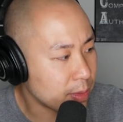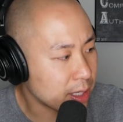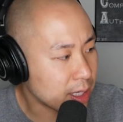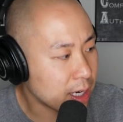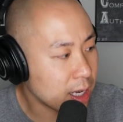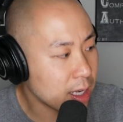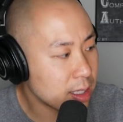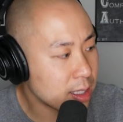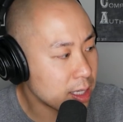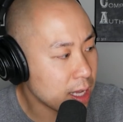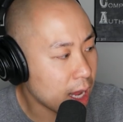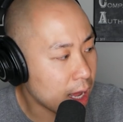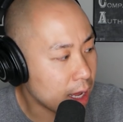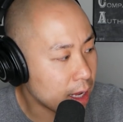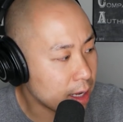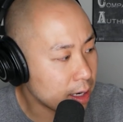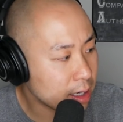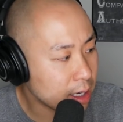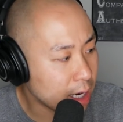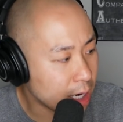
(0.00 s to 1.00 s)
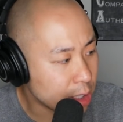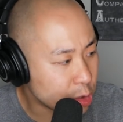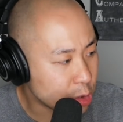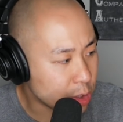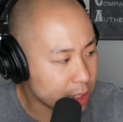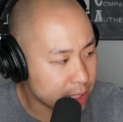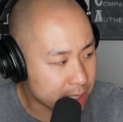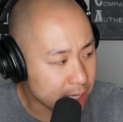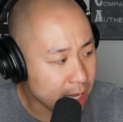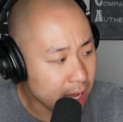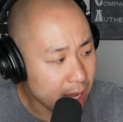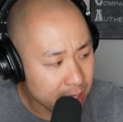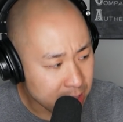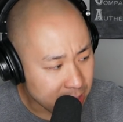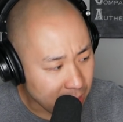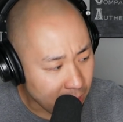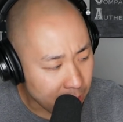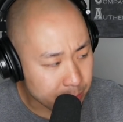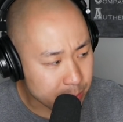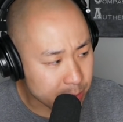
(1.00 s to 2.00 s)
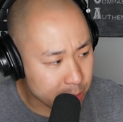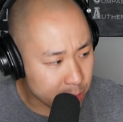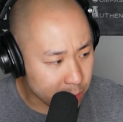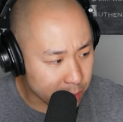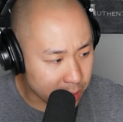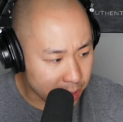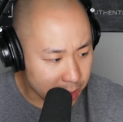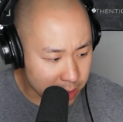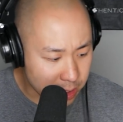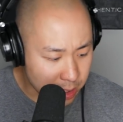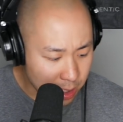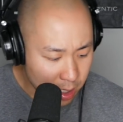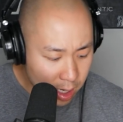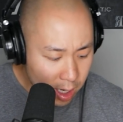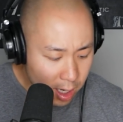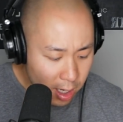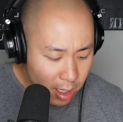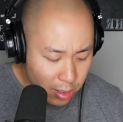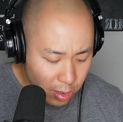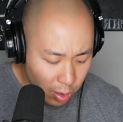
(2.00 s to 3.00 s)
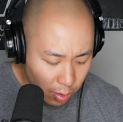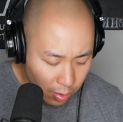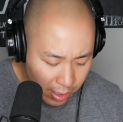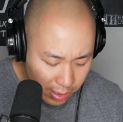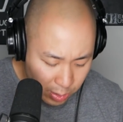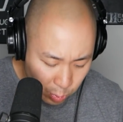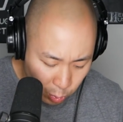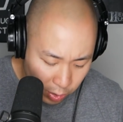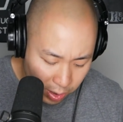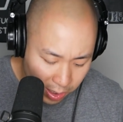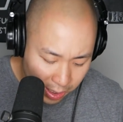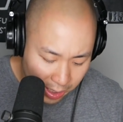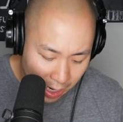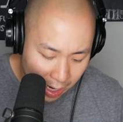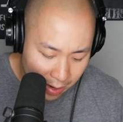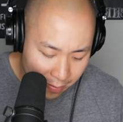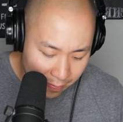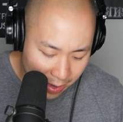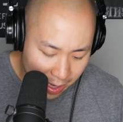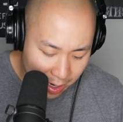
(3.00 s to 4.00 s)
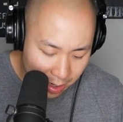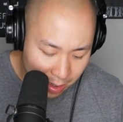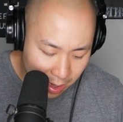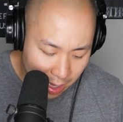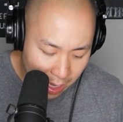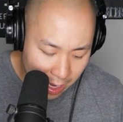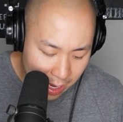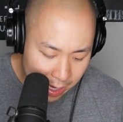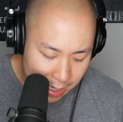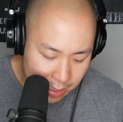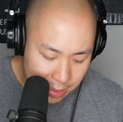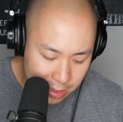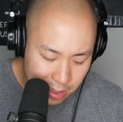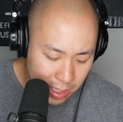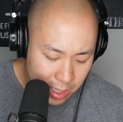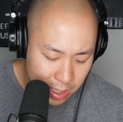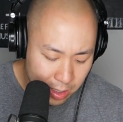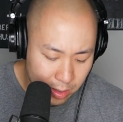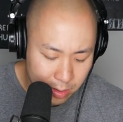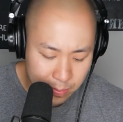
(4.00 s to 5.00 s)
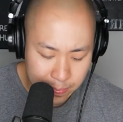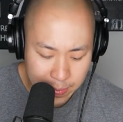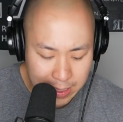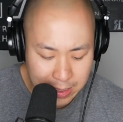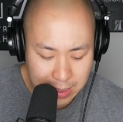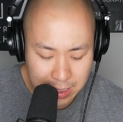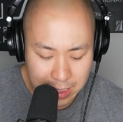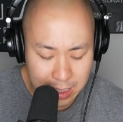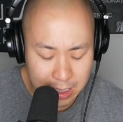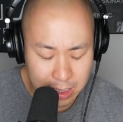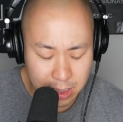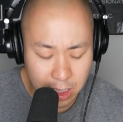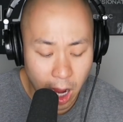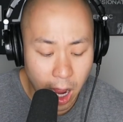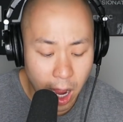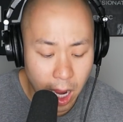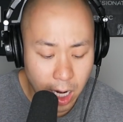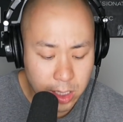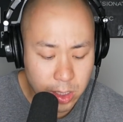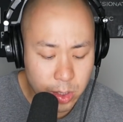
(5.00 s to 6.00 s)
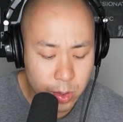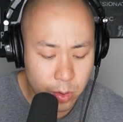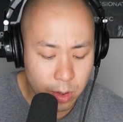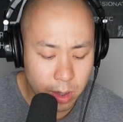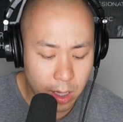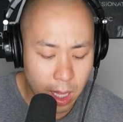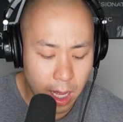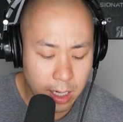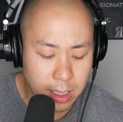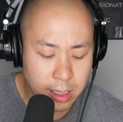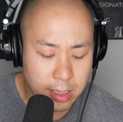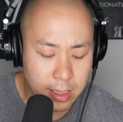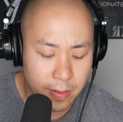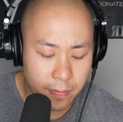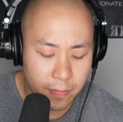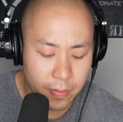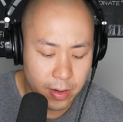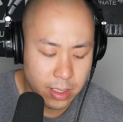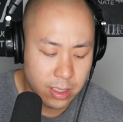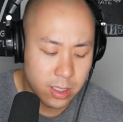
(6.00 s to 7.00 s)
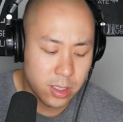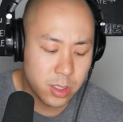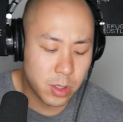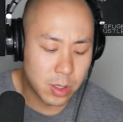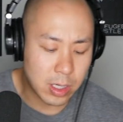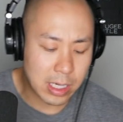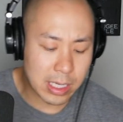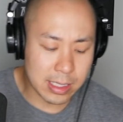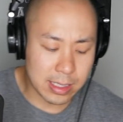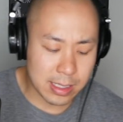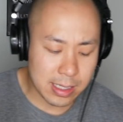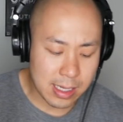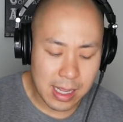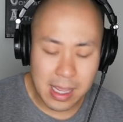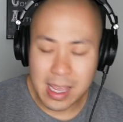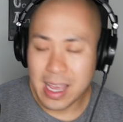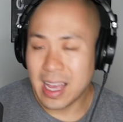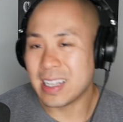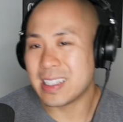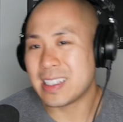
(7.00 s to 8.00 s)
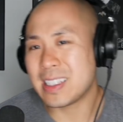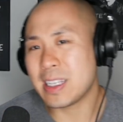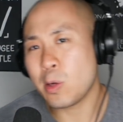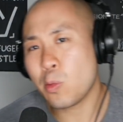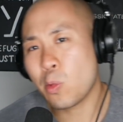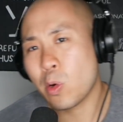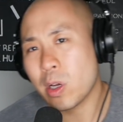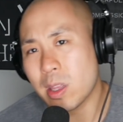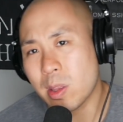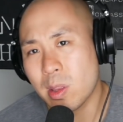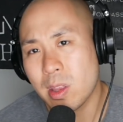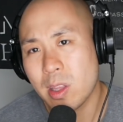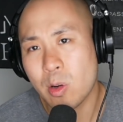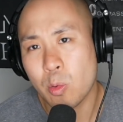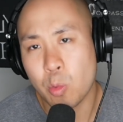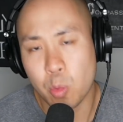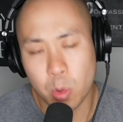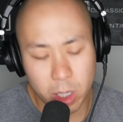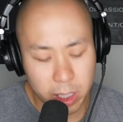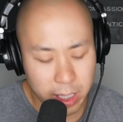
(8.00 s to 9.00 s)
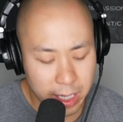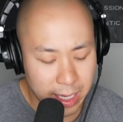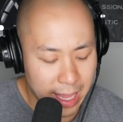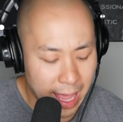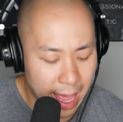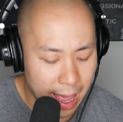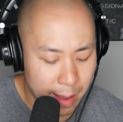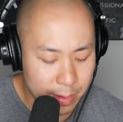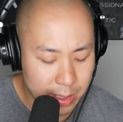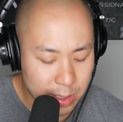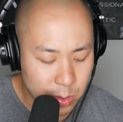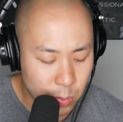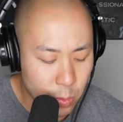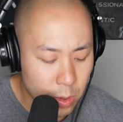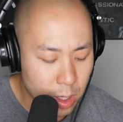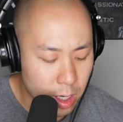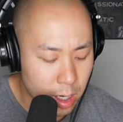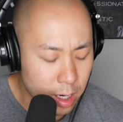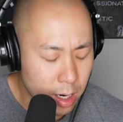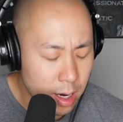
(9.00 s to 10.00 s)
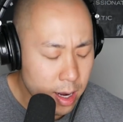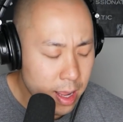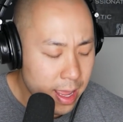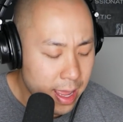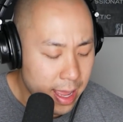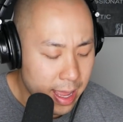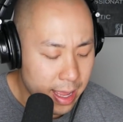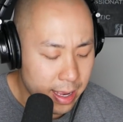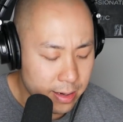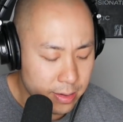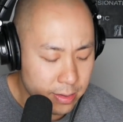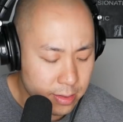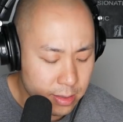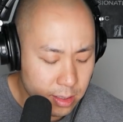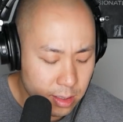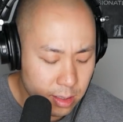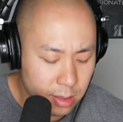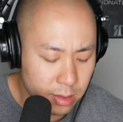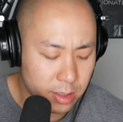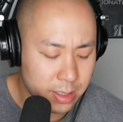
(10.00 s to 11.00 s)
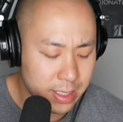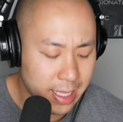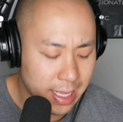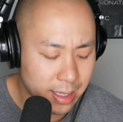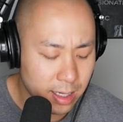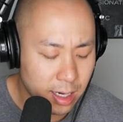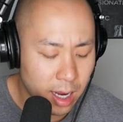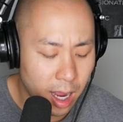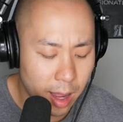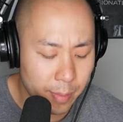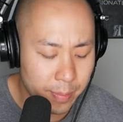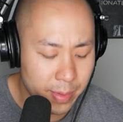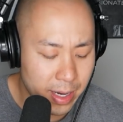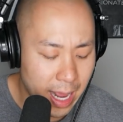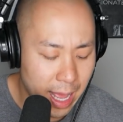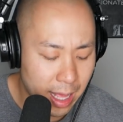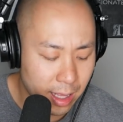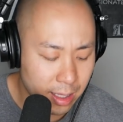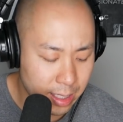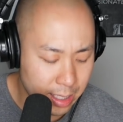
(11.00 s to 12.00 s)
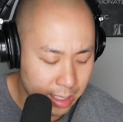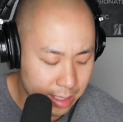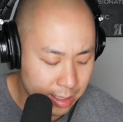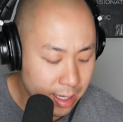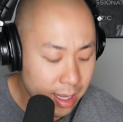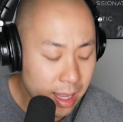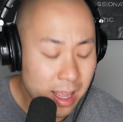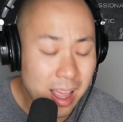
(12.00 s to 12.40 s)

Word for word: the Country's Top Students. So this really kind of analyzed, he basically talked to a lot of different students and see what their working habits were and looked at the commonalities.